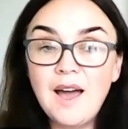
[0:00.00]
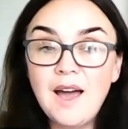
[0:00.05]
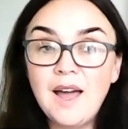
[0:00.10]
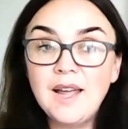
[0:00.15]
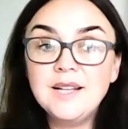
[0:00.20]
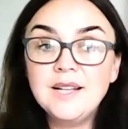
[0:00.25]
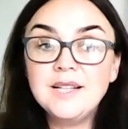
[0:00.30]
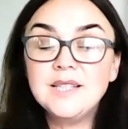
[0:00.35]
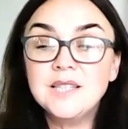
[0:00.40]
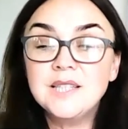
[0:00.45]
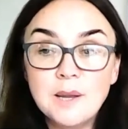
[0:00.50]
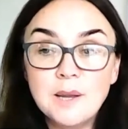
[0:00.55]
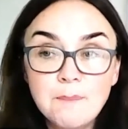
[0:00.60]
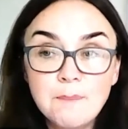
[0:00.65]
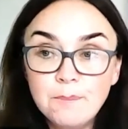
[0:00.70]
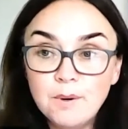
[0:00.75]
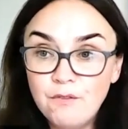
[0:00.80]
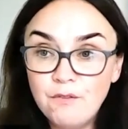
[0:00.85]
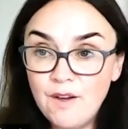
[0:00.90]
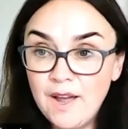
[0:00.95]
I
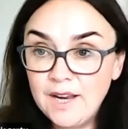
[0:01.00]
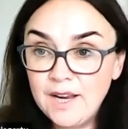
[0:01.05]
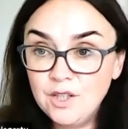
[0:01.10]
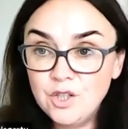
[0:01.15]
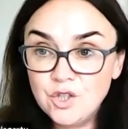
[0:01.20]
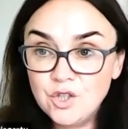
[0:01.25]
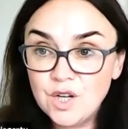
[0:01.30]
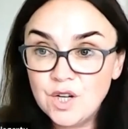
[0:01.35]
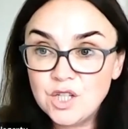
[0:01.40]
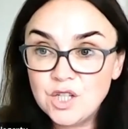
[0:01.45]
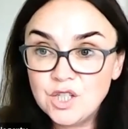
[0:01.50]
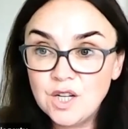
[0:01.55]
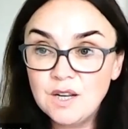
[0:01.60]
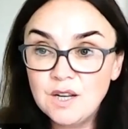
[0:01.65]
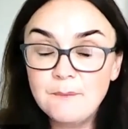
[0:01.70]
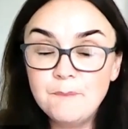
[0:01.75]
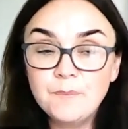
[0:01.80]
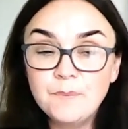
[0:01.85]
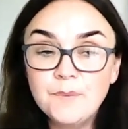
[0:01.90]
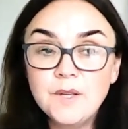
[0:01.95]
simplify
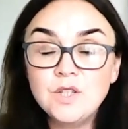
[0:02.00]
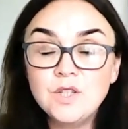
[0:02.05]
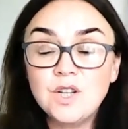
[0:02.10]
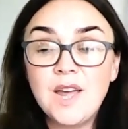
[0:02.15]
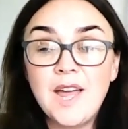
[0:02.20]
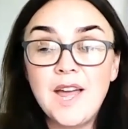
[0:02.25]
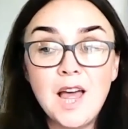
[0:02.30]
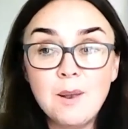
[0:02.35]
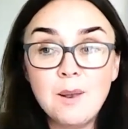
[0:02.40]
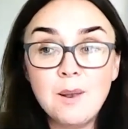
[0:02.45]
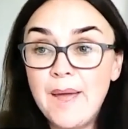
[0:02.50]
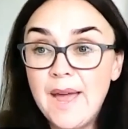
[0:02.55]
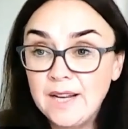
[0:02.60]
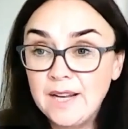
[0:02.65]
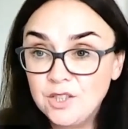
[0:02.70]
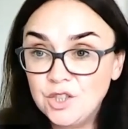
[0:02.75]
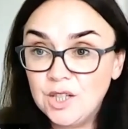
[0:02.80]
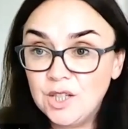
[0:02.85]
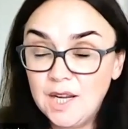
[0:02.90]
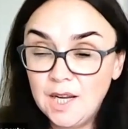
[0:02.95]
nutrition to help
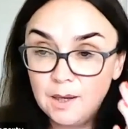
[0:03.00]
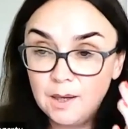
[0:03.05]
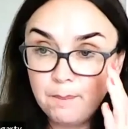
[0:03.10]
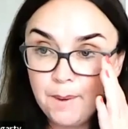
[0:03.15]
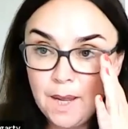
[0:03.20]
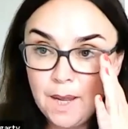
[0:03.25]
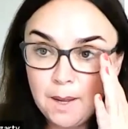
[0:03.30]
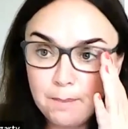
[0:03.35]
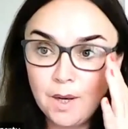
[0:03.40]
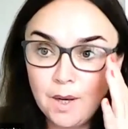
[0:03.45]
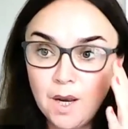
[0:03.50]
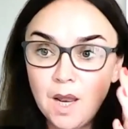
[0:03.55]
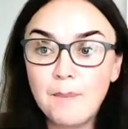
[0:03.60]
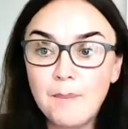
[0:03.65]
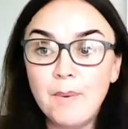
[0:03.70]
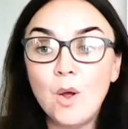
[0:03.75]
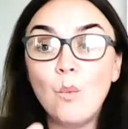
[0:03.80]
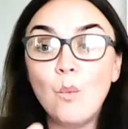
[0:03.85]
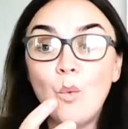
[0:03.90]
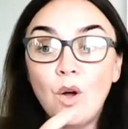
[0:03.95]
educate people
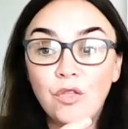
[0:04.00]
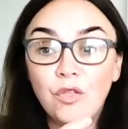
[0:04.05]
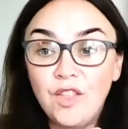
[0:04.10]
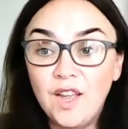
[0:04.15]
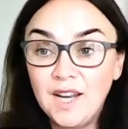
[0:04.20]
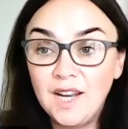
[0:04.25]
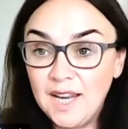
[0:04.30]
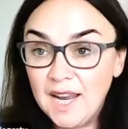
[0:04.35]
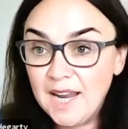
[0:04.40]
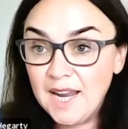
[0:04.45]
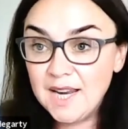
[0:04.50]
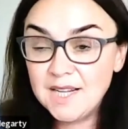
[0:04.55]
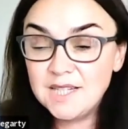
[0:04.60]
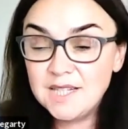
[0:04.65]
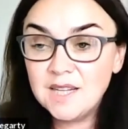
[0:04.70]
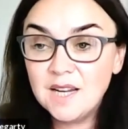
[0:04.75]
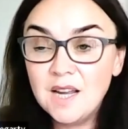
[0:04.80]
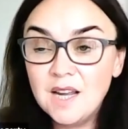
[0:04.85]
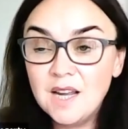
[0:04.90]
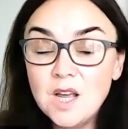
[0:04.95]
about what they need,
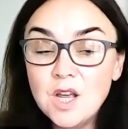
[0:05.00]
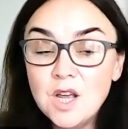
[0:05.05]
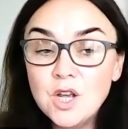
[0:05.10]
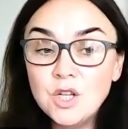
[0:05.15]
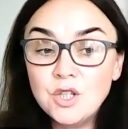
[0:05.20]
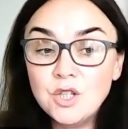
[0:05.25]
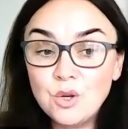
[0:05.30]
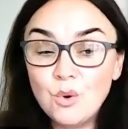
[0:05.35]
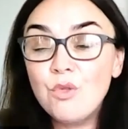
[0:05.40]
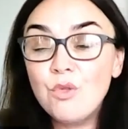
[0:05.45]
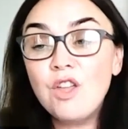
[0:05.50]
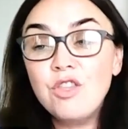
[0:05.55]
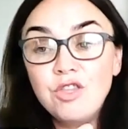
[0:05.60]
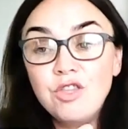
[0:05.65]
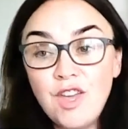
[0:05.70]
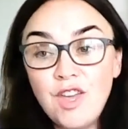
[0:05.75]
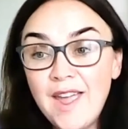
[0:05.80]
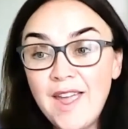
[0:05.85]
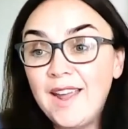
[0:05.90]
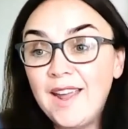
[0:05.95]
so that
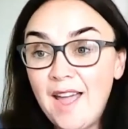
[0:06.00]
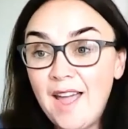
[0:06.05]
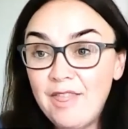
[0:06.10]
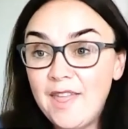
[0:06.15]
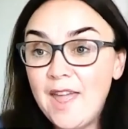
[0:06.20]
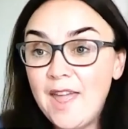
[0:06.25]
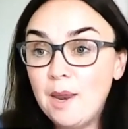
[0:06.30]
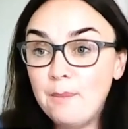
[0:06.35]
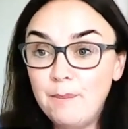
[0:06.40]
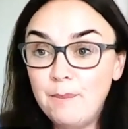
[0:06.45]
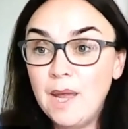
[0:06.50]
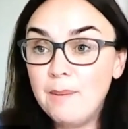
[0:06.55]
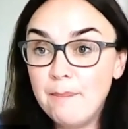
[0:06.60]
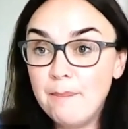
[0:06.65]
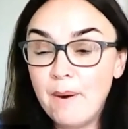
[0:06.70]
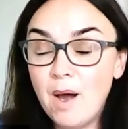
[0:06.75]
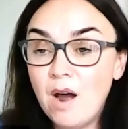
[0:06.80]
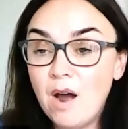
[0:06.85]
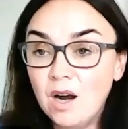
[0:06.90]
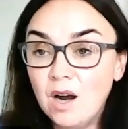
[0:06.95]
they can then be
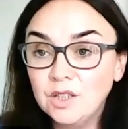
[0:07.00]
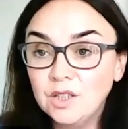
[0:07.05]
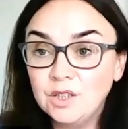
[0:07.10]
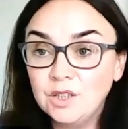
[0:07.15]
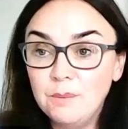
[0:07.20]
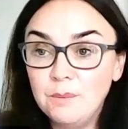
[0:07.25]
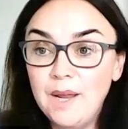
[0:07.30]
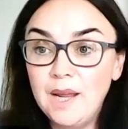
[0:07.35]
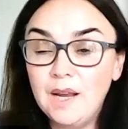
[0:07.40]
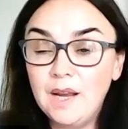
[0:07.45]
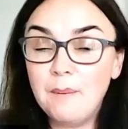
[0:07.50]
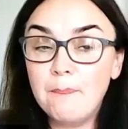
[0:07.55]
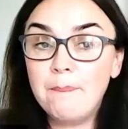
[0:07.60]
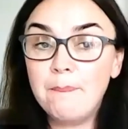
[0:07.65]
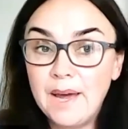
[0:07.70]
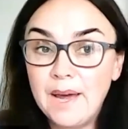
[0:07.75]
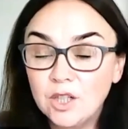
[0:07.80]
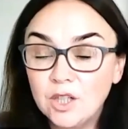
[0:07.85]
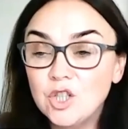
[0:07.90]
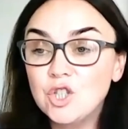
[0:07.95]
empowered to make
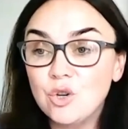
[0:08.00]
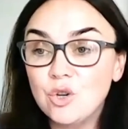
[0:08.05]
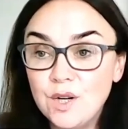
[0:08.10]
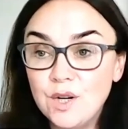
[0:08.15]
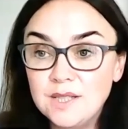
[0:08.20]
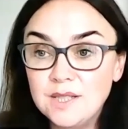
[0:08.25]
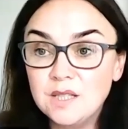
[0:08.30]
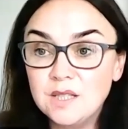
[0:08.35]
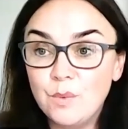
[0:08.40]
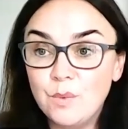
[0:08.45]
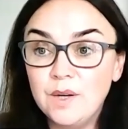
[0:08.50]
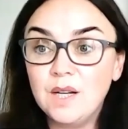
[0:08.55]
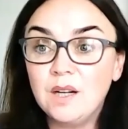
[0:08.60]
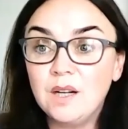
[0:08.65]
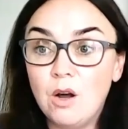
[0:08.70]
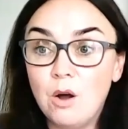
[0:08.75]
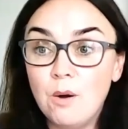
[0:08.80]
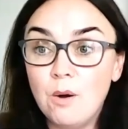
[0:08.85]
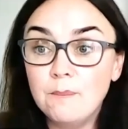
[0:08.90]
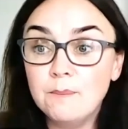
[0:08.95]
better choices when it
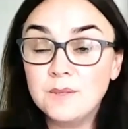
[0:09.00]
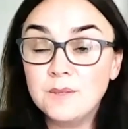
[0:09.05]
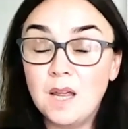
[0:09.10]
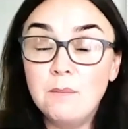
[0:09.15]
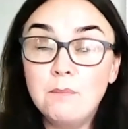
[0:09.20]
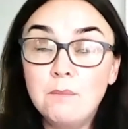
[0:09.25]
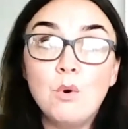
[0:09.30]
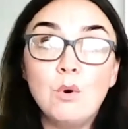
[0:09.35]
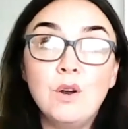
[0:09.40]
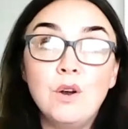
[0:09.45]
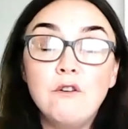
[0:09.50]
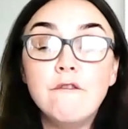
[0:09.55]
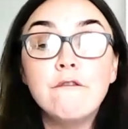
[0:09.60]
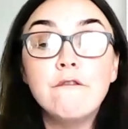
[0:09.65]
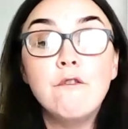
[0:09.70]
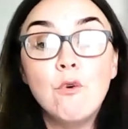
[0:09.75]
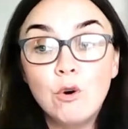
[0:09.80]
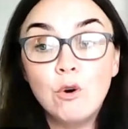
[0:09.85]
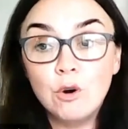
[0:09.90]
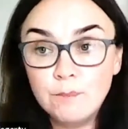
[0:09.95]
comes, and more
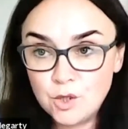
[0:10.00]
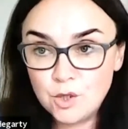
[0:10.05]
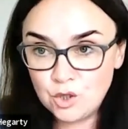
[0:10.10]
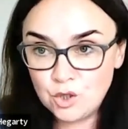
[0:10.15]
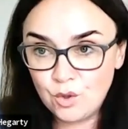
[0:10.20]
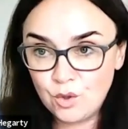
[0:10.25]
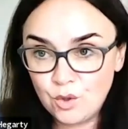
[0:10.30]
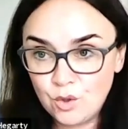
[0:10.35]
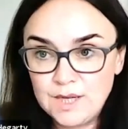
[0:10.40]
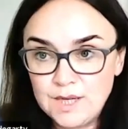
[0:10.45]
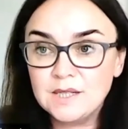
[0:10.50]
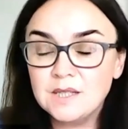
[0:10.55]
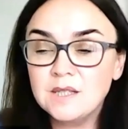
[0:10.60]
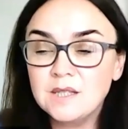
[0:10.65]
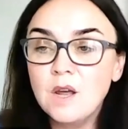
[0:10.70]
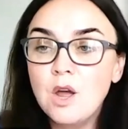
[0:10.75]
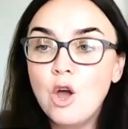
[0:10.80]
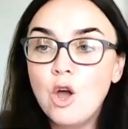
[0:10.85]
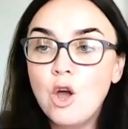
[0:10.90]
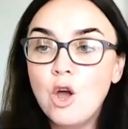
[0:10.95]
informed
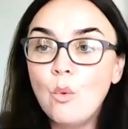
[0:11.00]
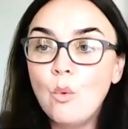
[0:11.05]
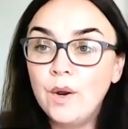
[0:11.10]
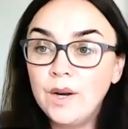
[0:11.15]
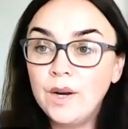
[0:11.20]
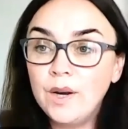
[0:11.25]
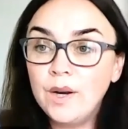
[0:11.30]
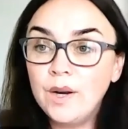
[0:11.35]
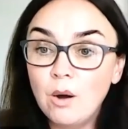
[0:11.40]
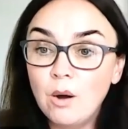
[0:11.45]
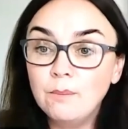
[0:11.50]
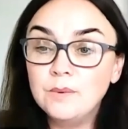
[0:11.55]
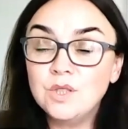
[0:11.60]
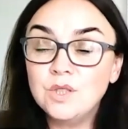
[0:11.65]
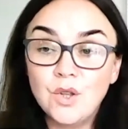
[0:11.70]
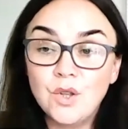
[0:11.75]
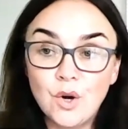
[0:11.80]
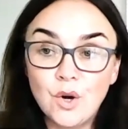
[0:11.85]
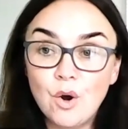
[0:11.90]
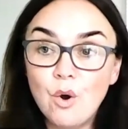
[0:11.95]
choices when it
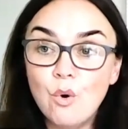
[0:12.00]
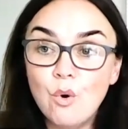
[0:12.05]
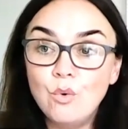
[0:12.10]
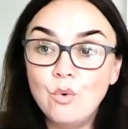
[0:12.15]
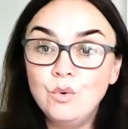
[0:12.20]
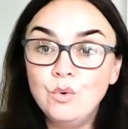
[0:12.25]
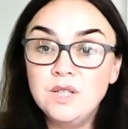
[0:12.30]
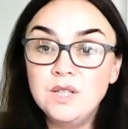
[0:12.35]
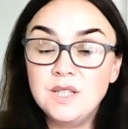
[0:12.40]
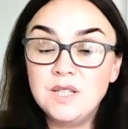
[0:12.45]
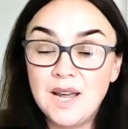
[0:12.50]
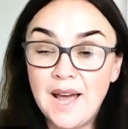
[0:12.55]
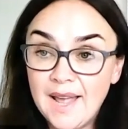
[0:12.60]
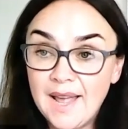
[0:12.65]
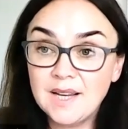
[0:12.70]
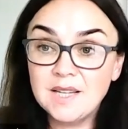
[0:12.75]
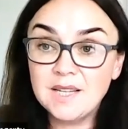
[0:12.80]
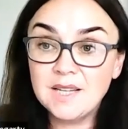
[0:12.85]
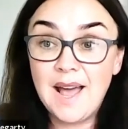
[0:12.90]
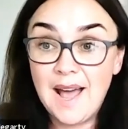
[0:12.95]
comes to their own
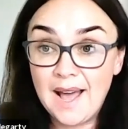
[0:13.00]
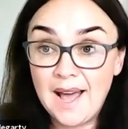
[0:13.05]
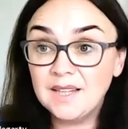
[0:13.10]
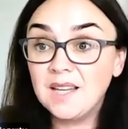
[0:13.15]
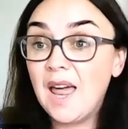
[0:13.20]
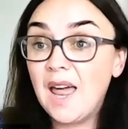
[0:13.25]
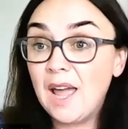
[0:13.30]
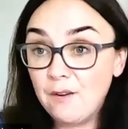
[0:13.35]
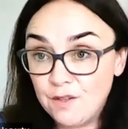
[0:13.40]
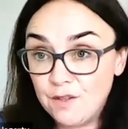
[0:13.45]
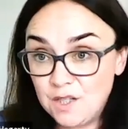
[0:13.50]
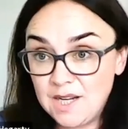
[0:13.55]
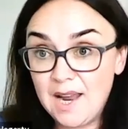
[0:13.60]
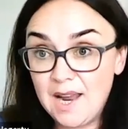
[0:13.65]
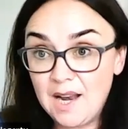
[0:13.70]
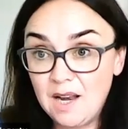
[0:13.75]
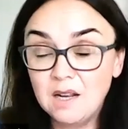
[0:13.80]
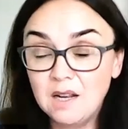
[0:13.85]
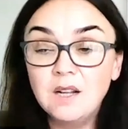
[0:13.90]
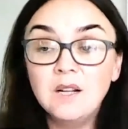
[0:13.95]
diet and
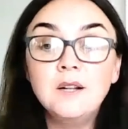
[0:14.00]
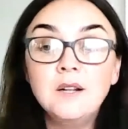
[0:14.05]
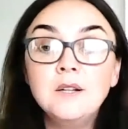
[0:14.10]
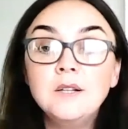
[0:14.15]
lifestyle.